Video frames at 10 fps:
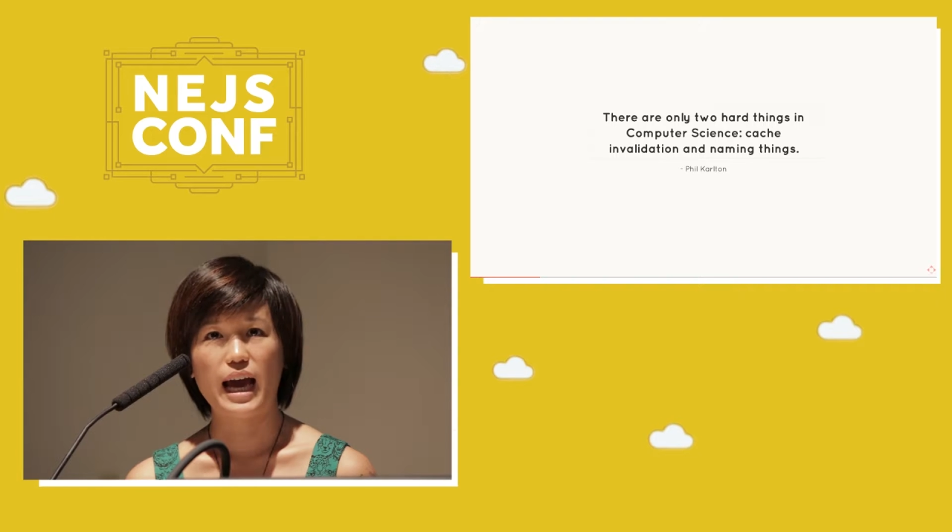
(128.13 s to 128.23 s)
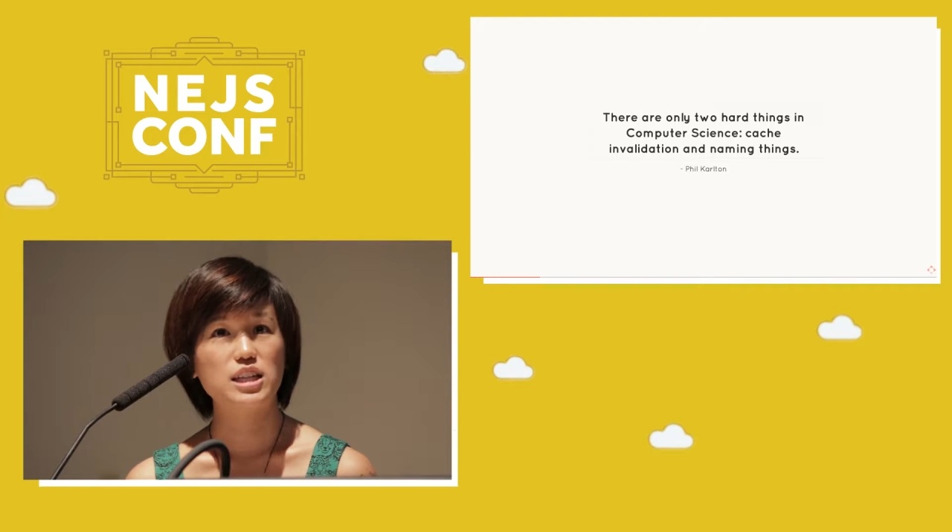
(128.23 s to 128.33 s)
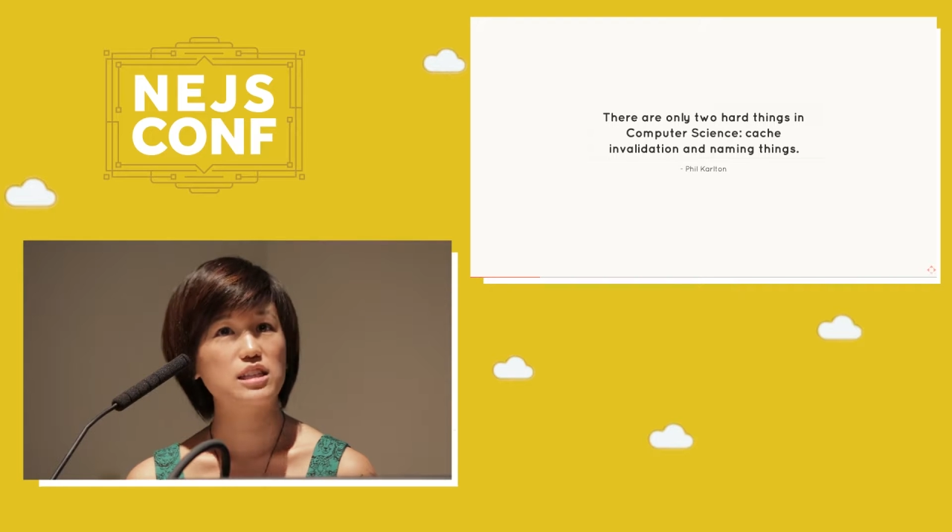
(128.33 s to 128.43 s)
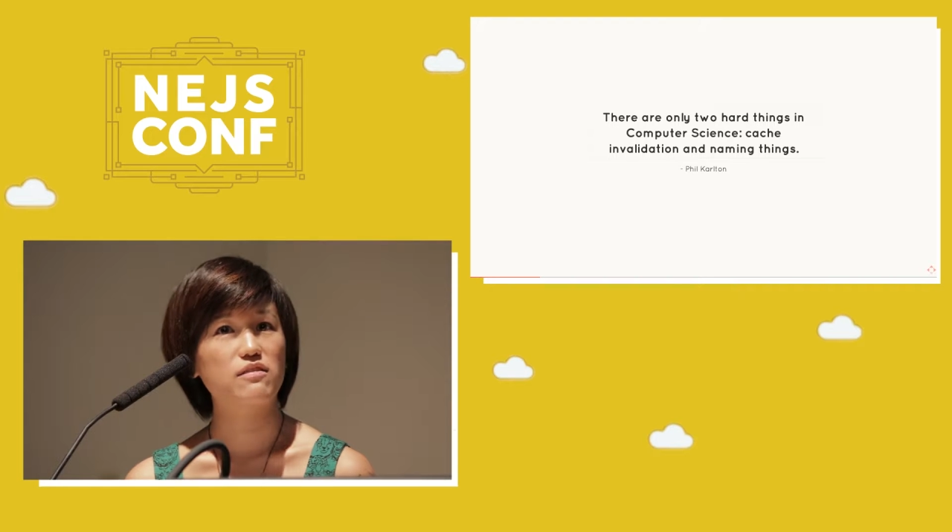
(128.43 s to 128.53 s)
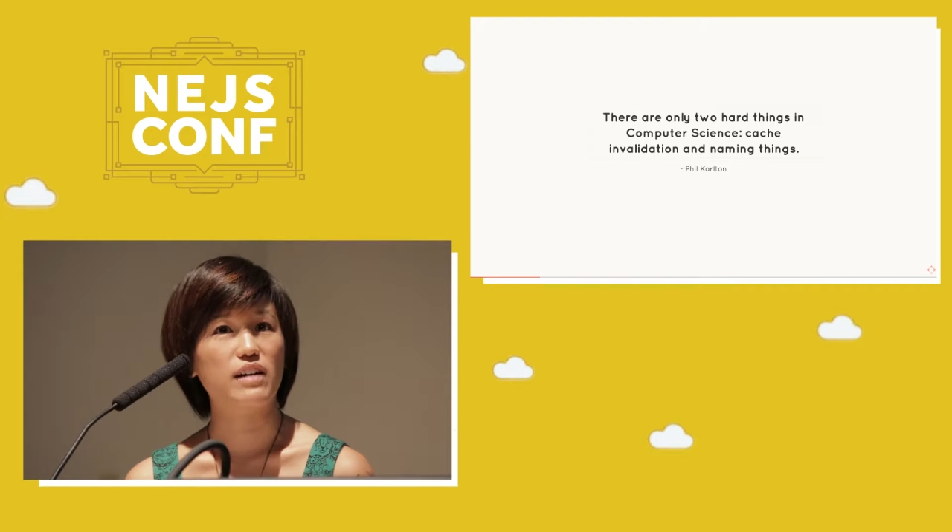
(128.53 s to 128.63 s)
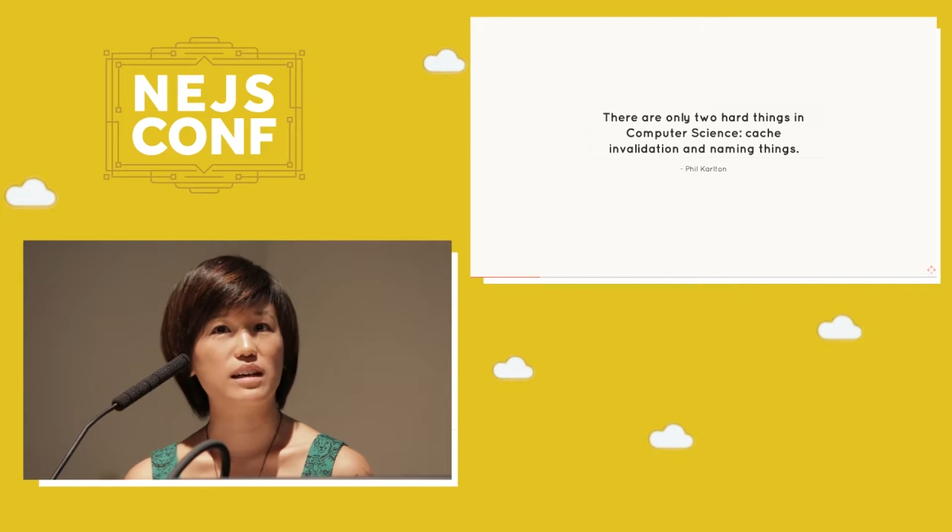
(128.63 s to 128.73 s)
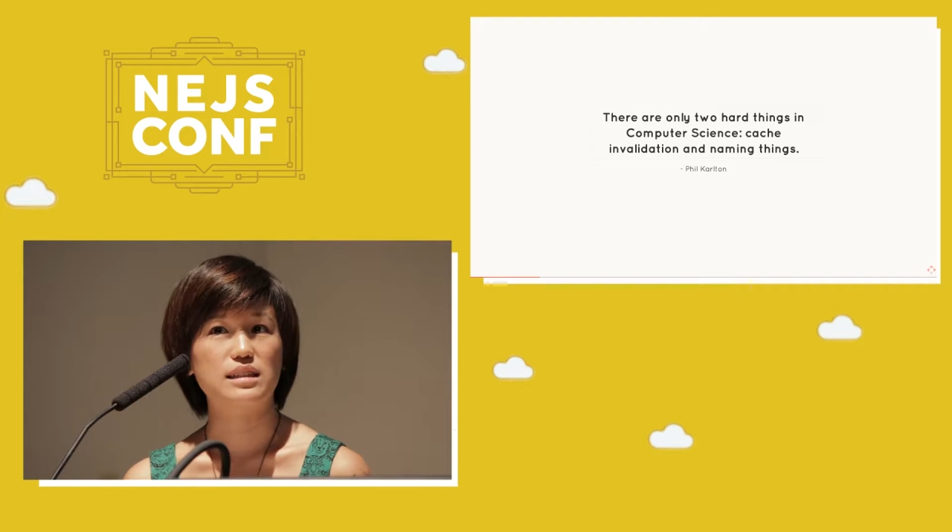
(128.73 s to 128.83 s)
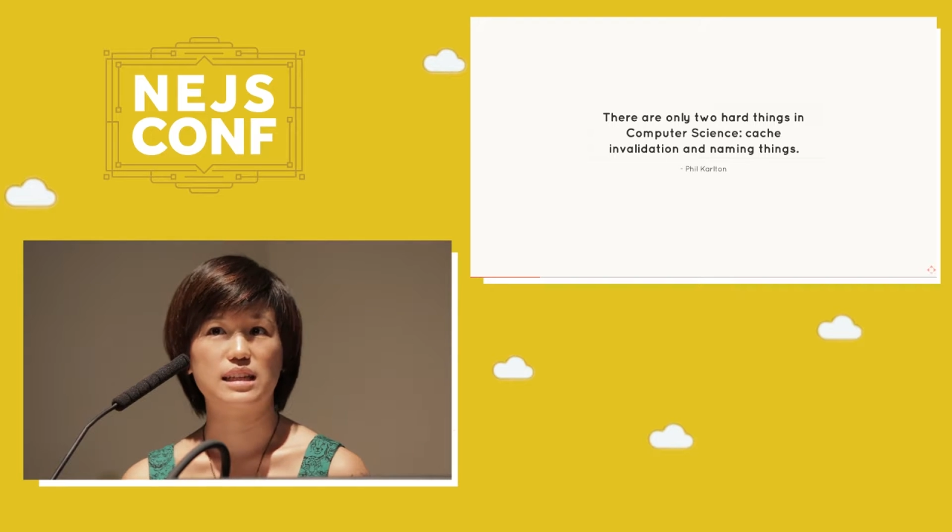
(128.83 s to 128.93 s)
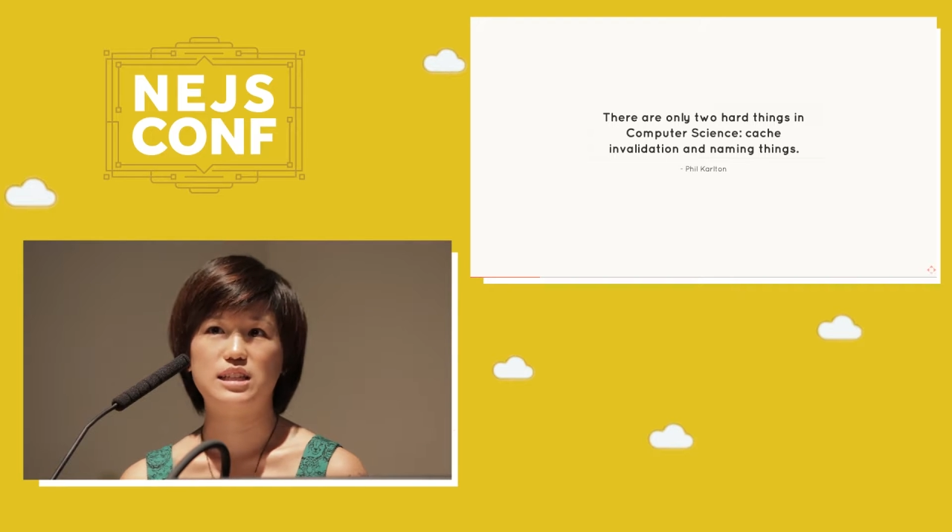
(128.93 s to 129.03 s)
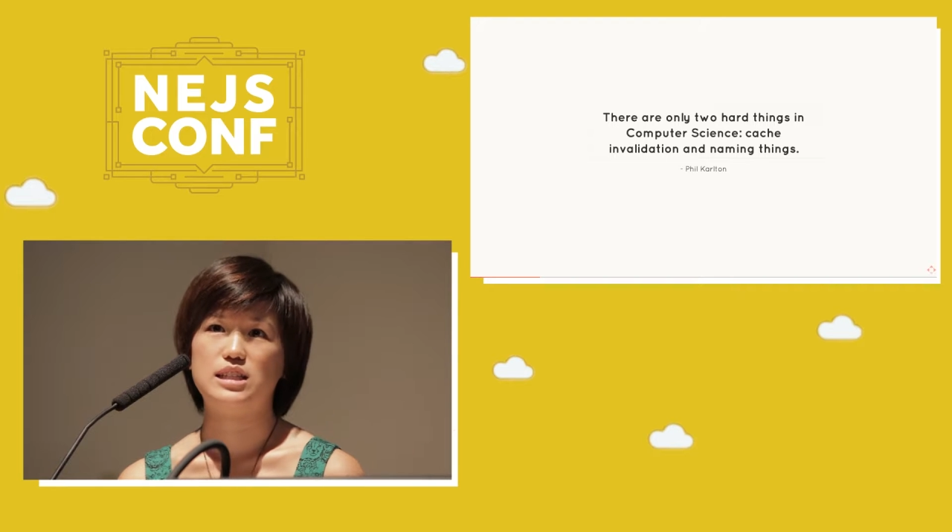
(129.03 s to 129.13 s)
Caching,
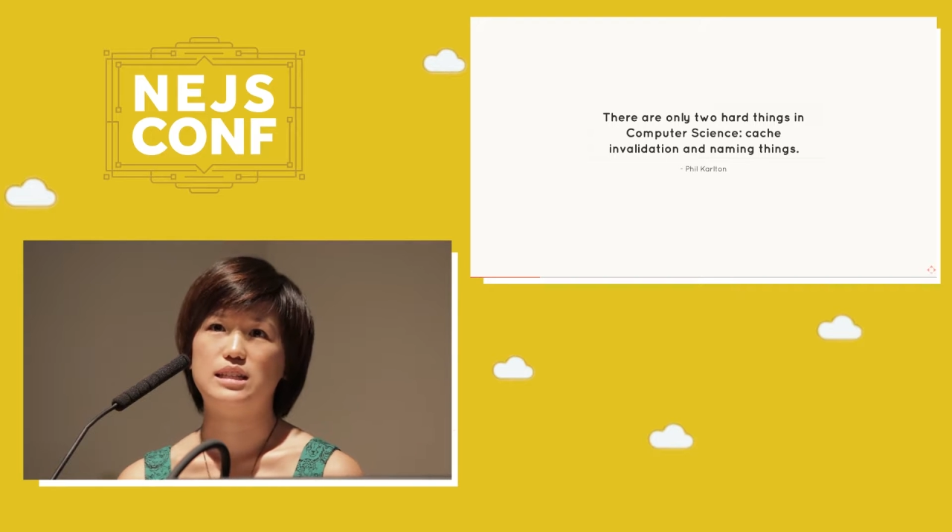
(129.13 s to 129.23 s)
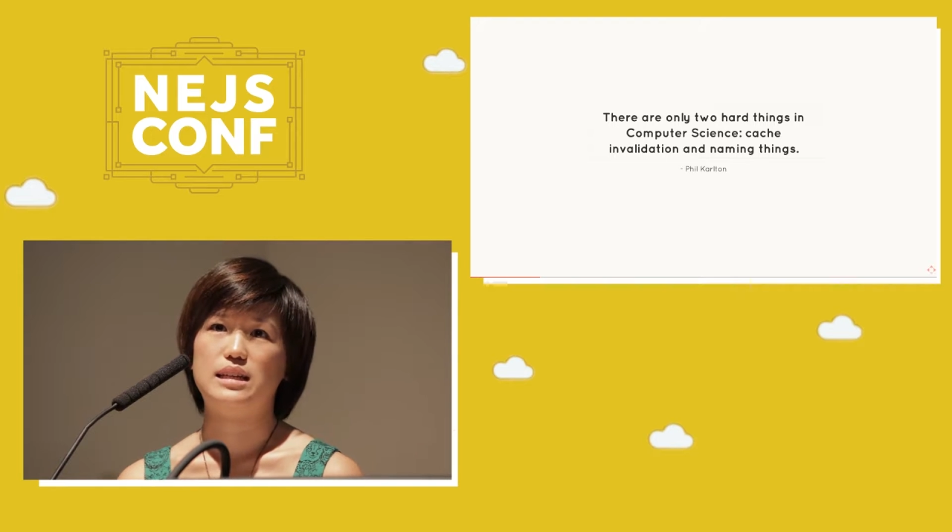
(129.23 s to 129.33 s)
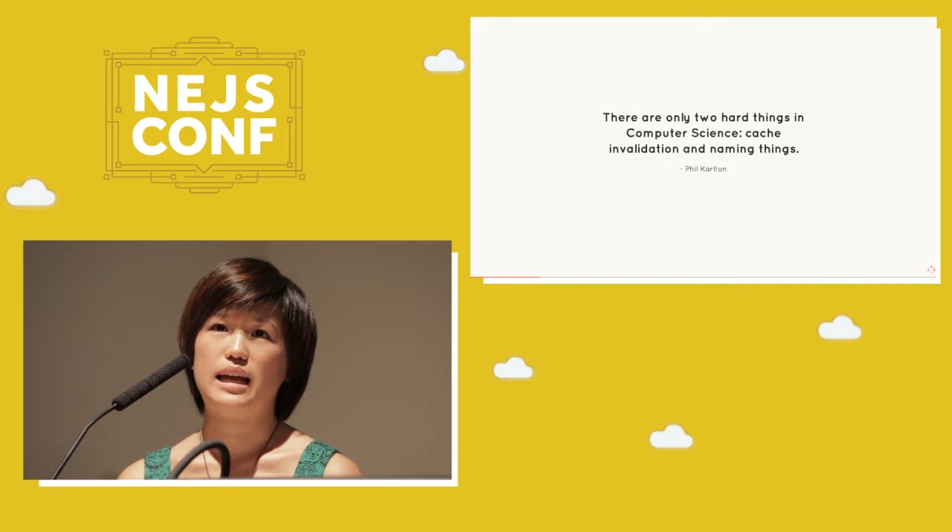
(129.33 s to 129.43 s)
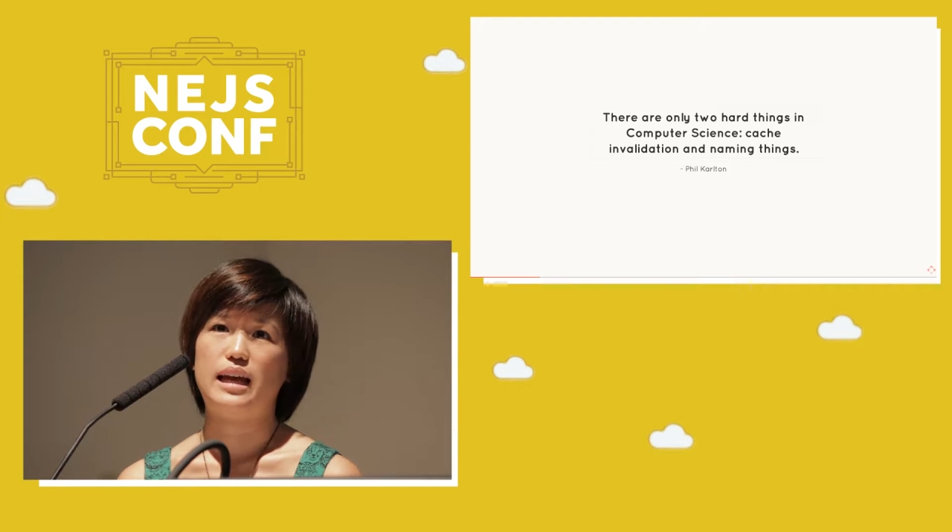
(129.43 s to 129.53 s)
validation,